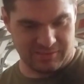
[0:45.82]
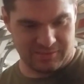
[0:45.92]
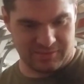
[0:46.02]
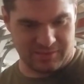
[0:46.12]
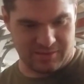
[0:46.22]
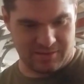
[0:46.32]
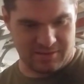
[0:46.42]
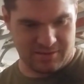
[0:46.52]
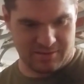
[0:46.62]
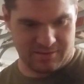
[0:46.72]
It's
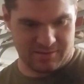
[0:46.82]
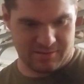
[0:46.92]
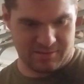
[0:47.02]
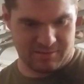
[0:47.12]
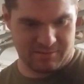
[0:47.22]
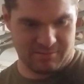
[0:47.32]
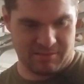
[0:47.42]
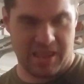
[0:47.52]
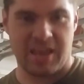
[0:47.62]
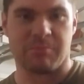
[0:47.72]
a
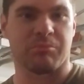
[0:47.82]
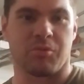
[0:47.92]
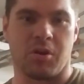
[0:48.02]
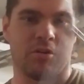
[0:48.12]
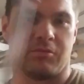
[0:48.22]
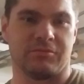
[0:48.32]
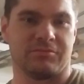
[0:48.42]
Am Pro.